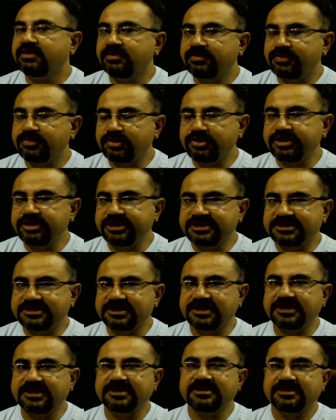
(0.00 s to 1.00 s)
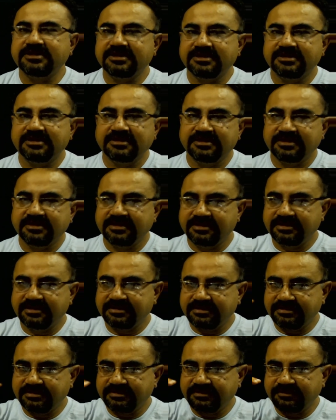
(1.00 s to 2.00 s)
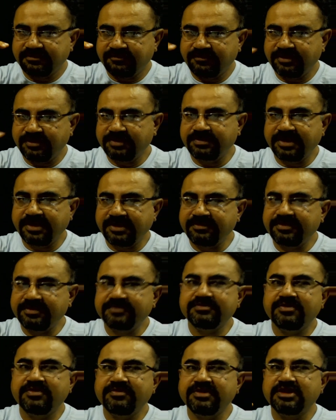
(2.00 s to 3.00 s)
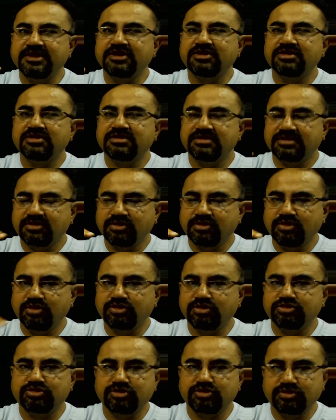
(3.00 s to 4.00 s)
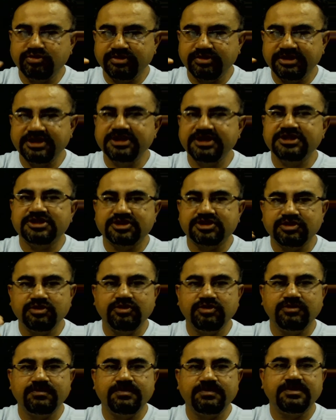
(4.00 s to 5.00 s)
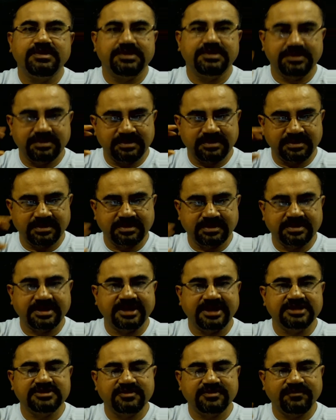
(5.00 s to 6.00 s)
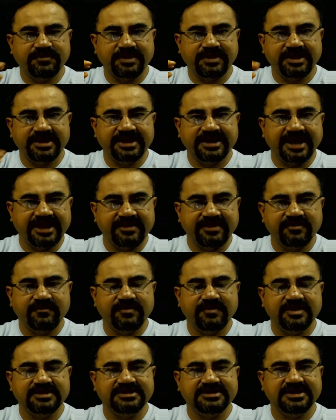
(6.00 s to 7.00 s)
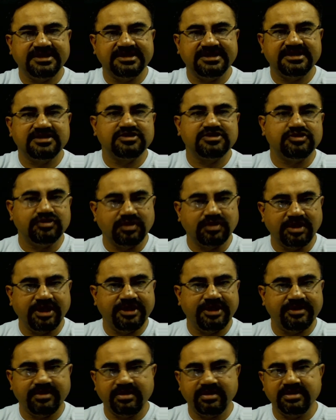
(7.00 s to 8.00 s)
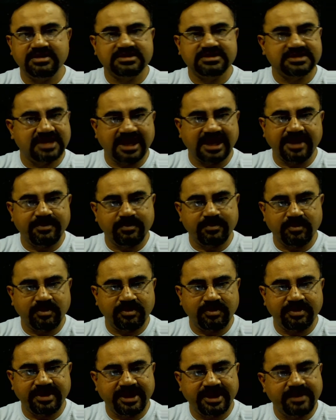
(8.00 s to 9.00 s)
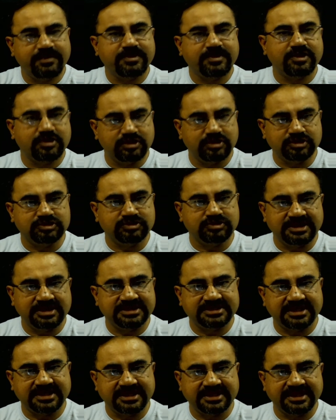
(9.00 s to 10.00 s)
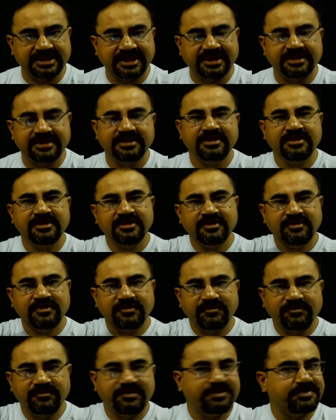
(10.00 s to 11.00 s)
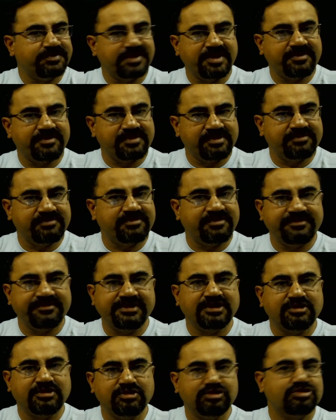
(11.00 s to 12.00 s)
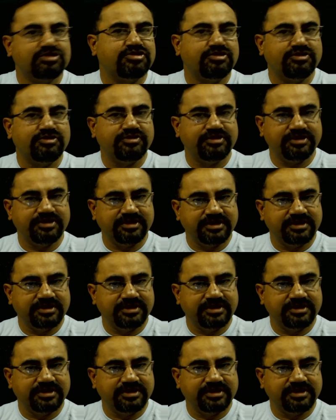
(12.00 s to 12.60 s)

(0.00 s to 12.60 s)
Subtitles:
Protista, one by one we will go through each group. Chrysophyte, Dianoflagellates, Euglenoids, slime mold and Protozoans are there. One by one we will go through